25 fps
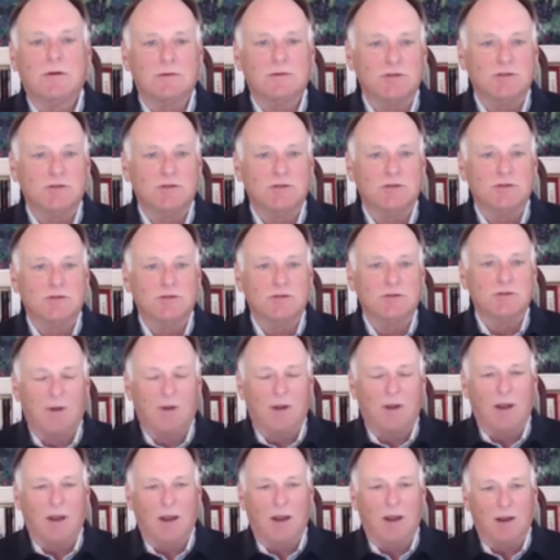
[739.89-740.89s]
gyms,
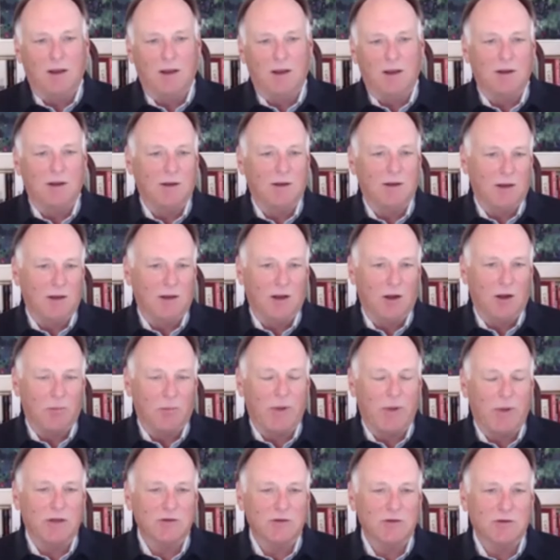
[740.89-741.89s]
and in El
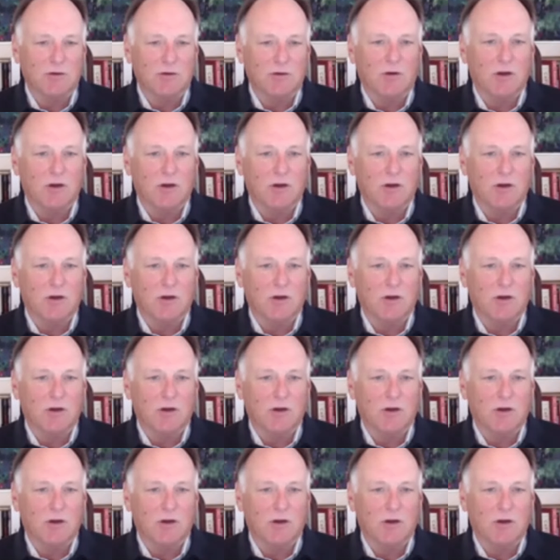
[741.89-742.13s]
Paso,